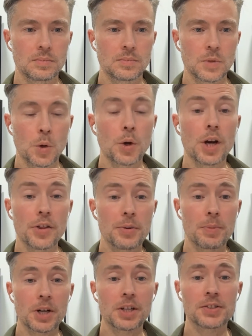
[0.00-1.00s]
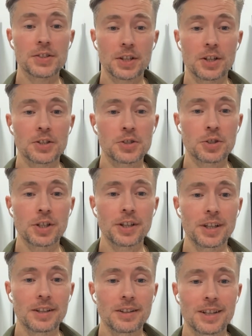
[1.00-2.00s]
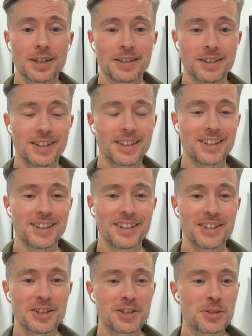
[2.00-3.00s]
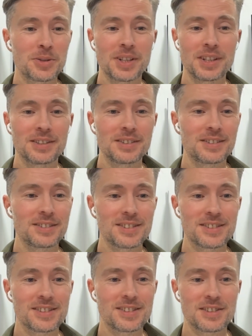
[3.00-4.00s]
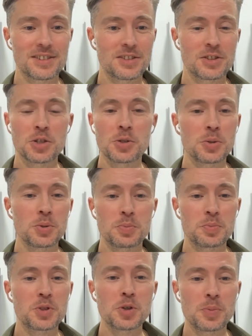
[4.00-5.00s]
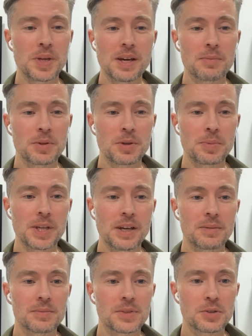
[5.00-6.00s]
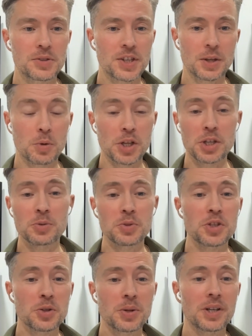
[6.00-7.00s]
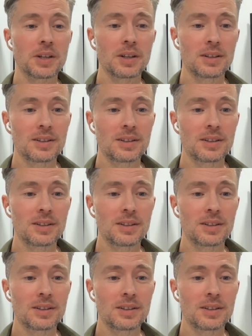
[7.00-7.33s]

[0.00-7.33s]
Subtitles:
Or other markets like Australia, they're doing 2 p.m., 3 p.m. So it's like, what are you doing